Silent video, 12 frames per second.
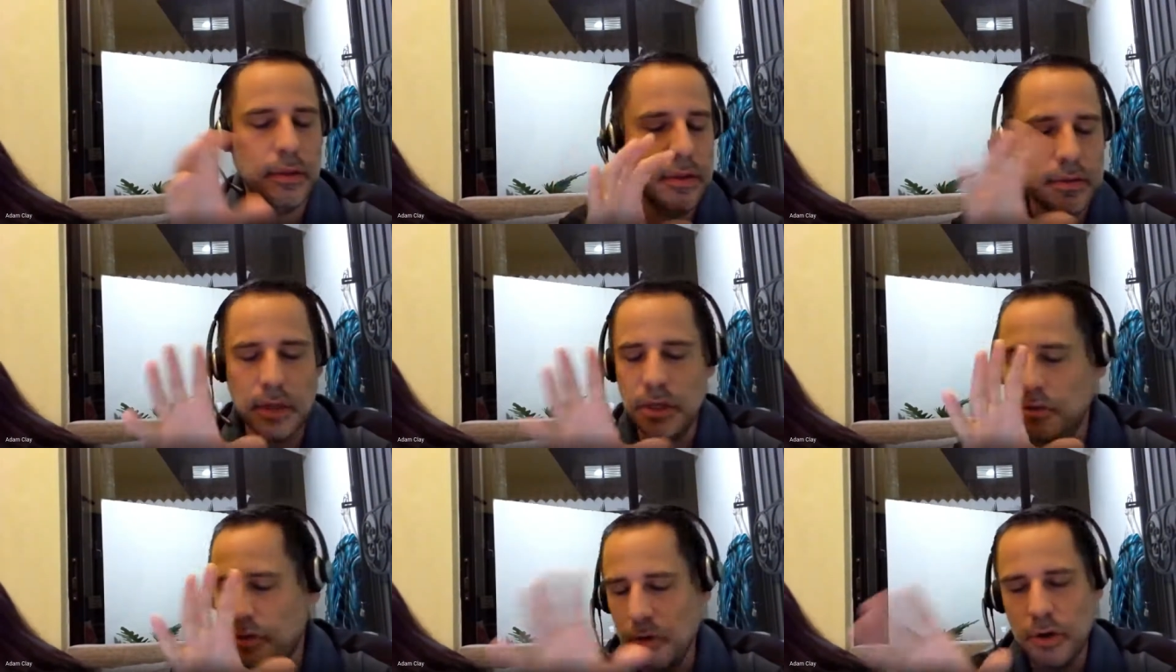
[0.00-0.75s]
So
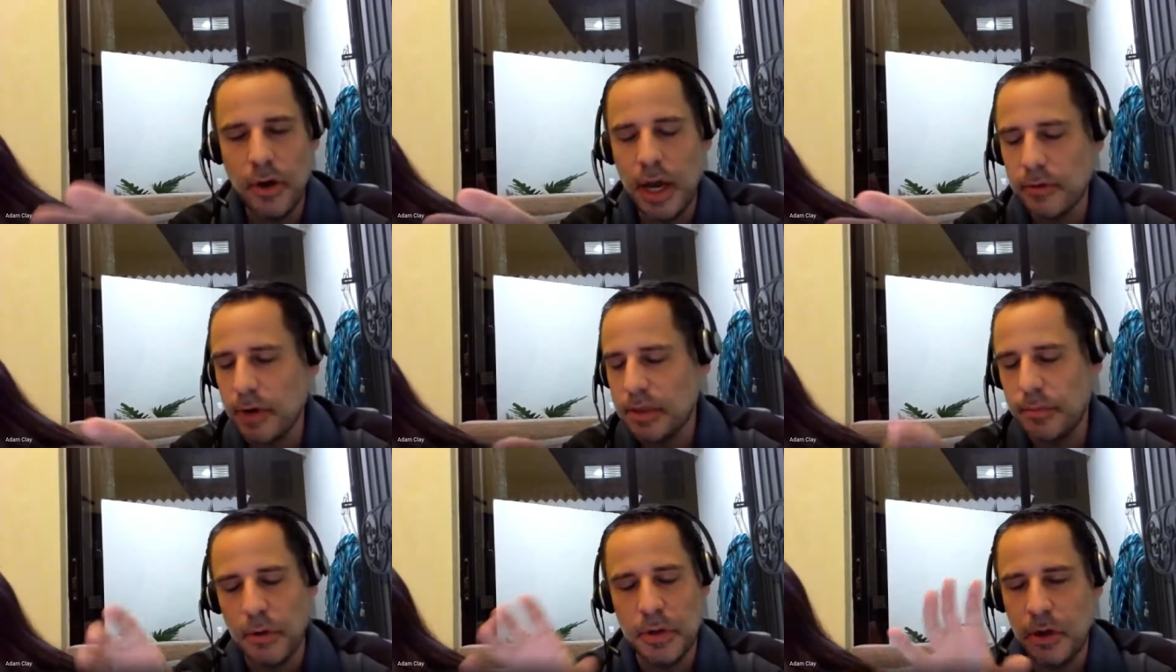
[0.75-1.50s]
you don't know how to write
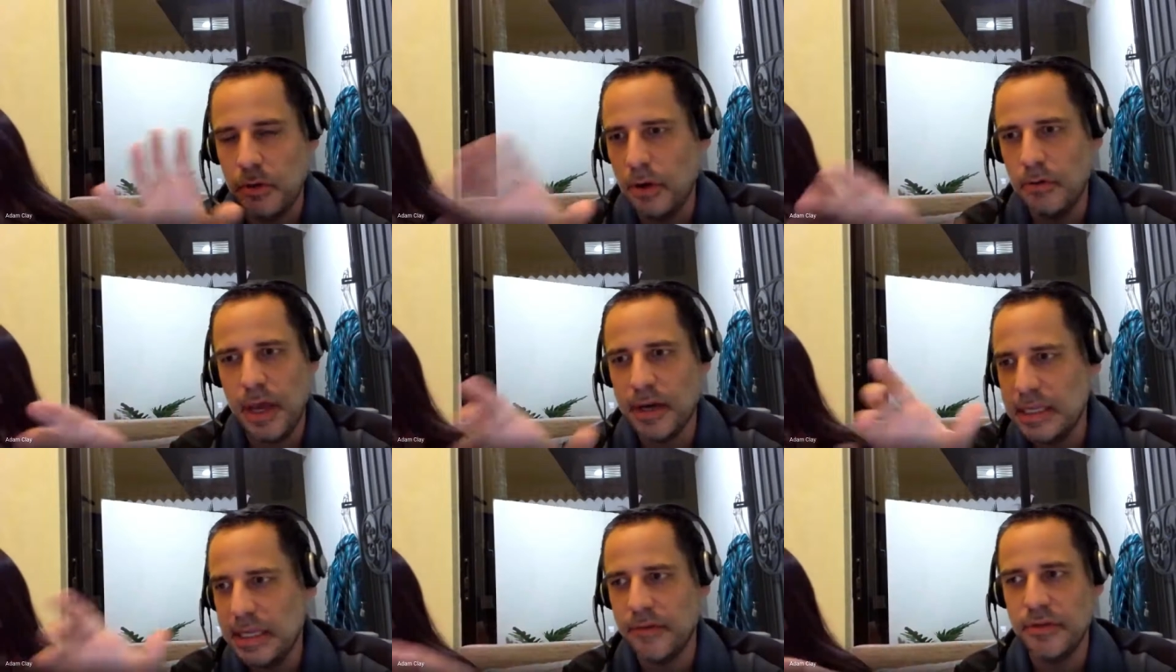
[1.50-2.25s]
the program, you don't know how
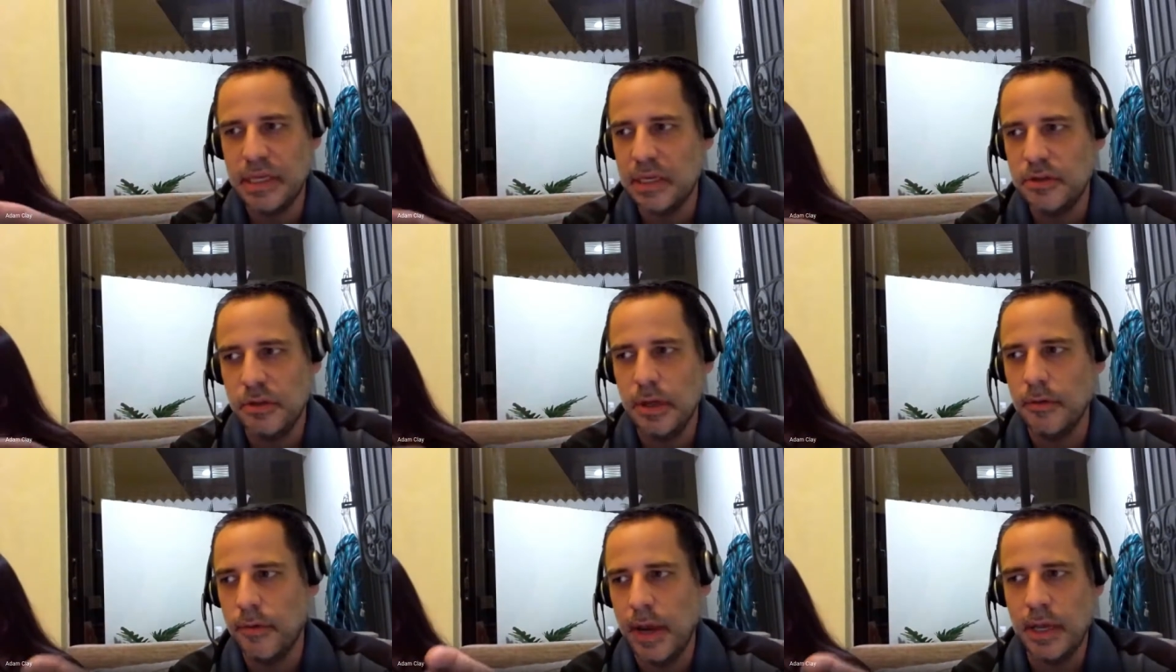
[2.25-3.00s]
to get everything into the
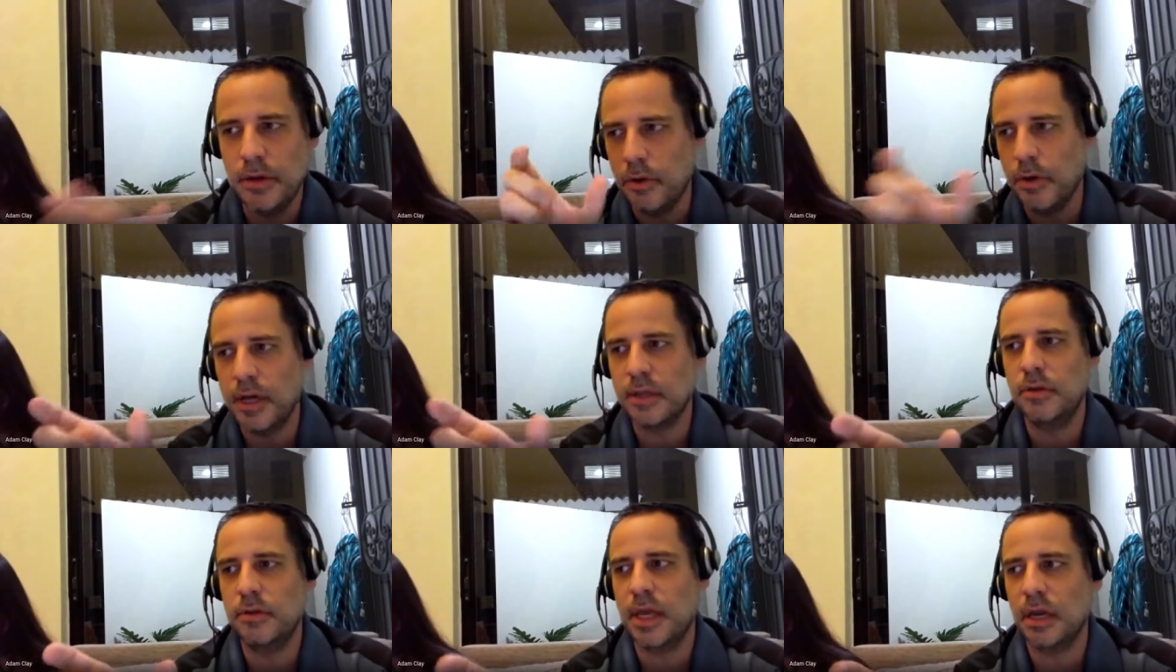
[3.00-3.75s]
array, you don't know how to
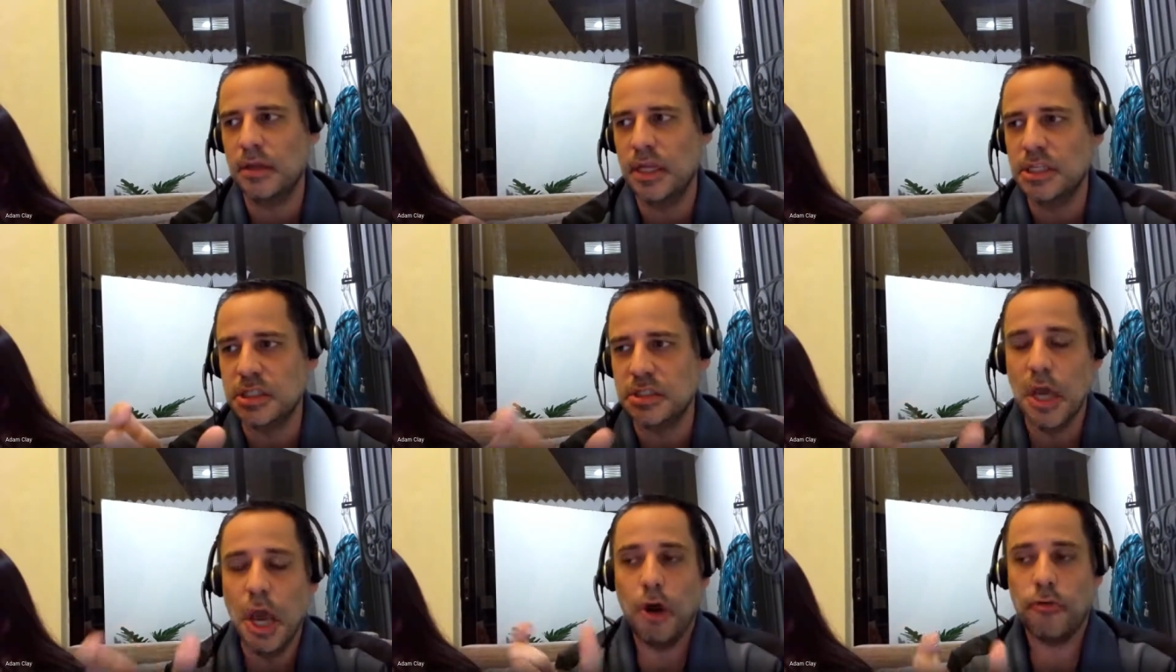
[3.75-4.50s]
do the calculations,
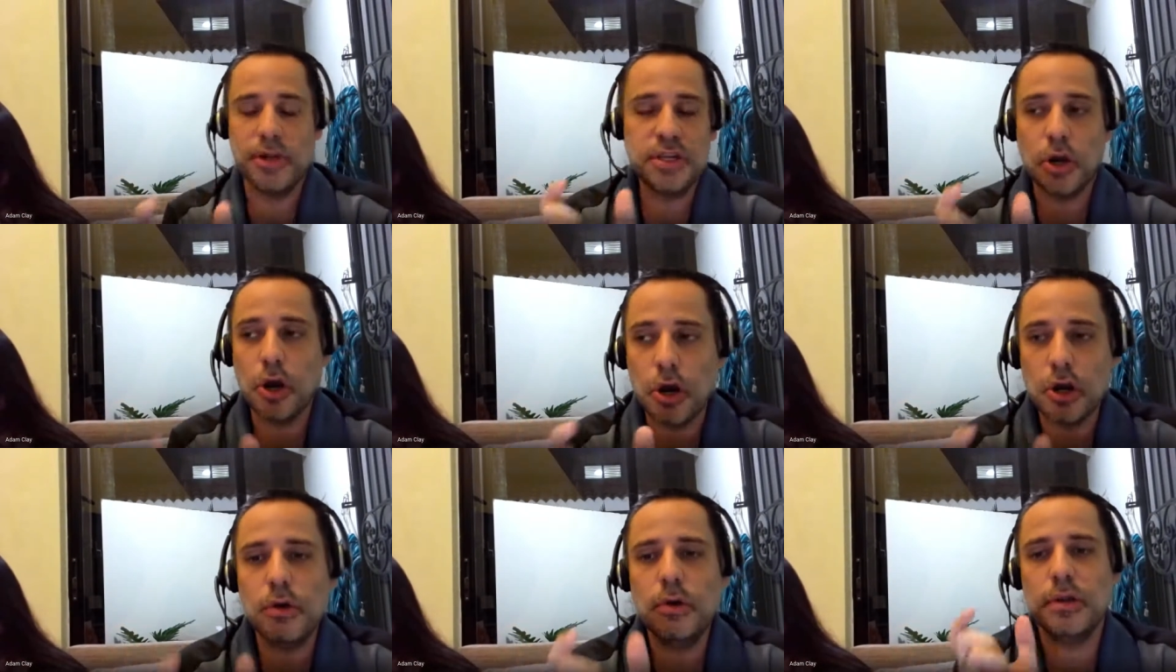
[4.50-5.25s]

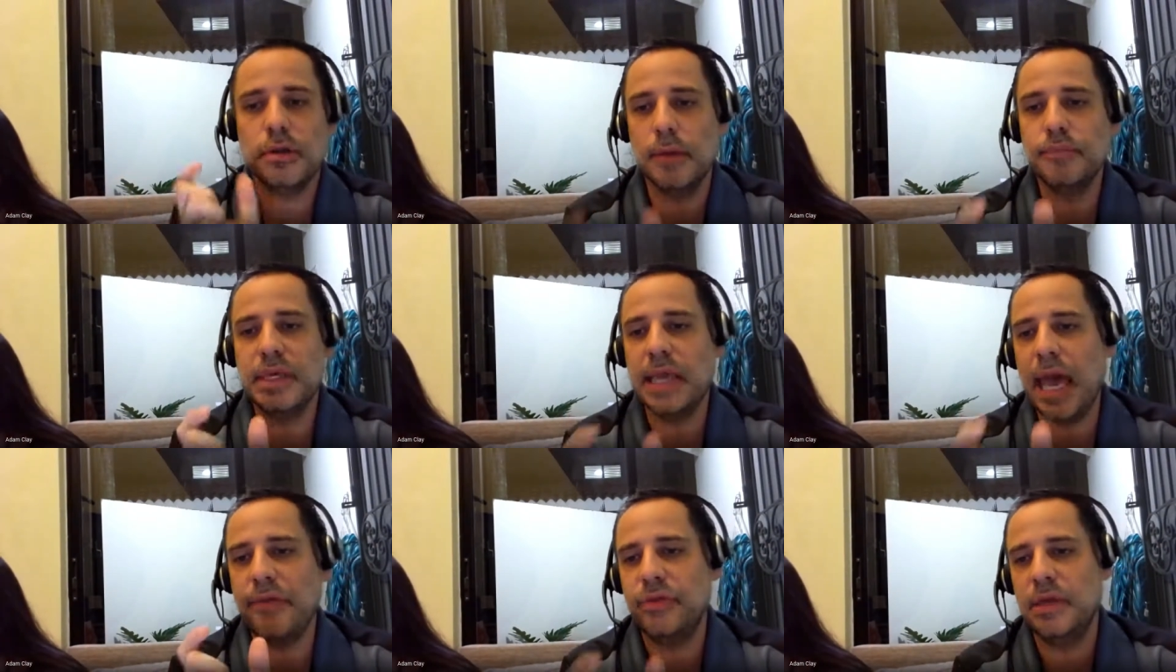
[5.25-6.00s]
return something
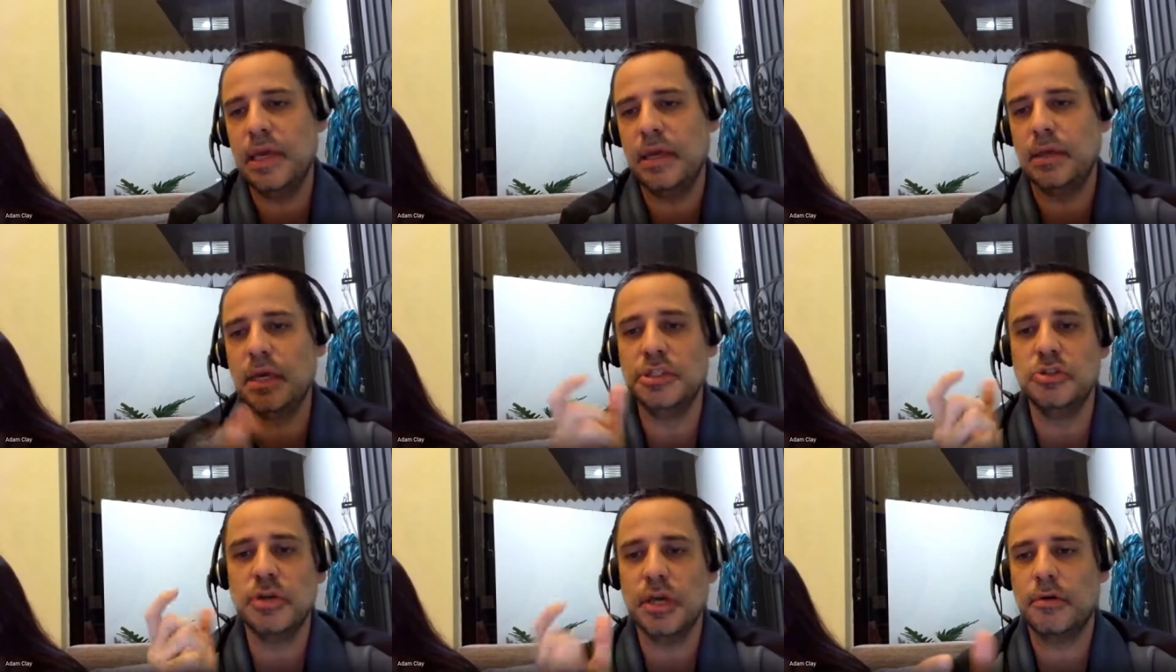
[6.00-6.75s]
at the end,
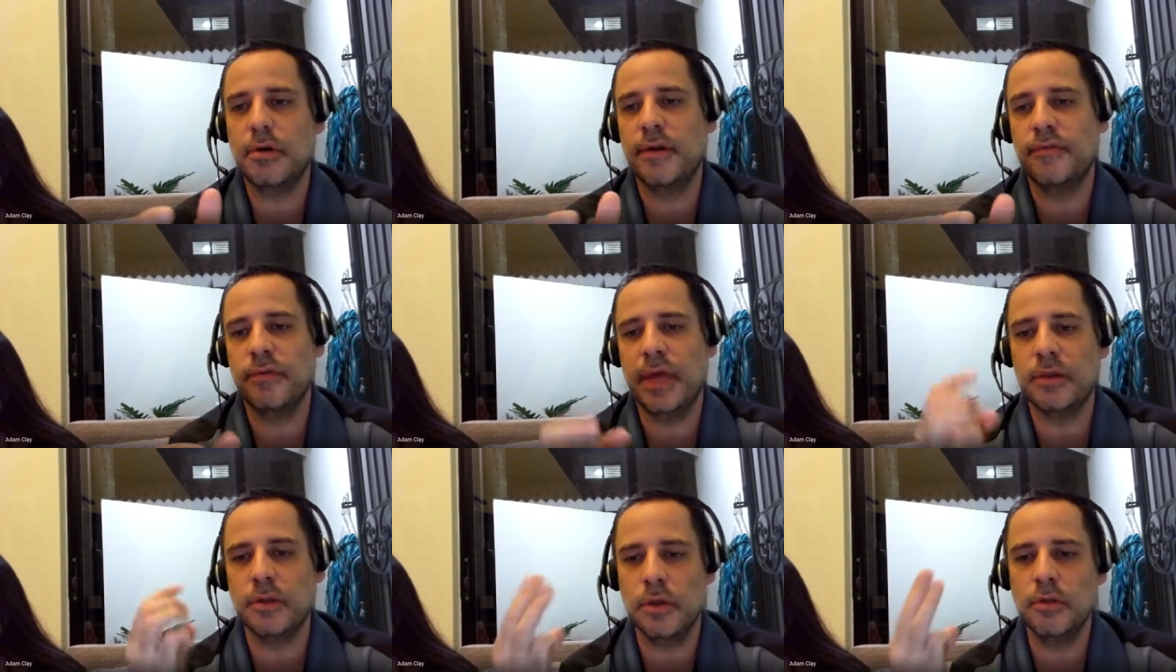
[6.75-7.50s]
because you'll get credit for
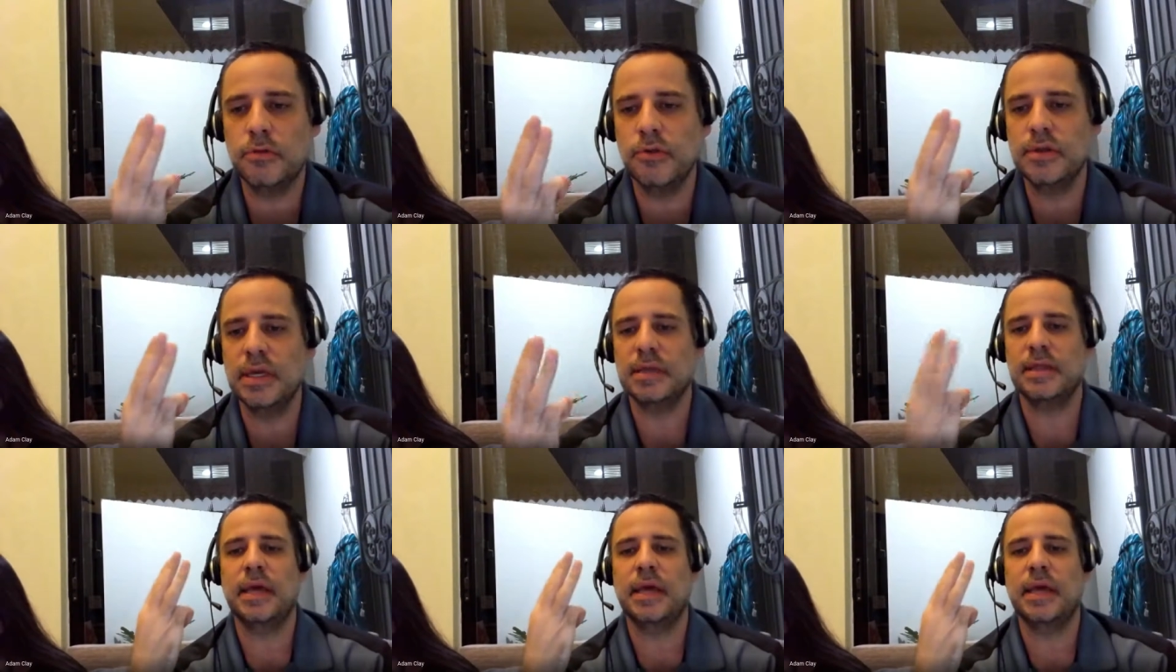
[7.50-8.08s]
that. So those 3 things.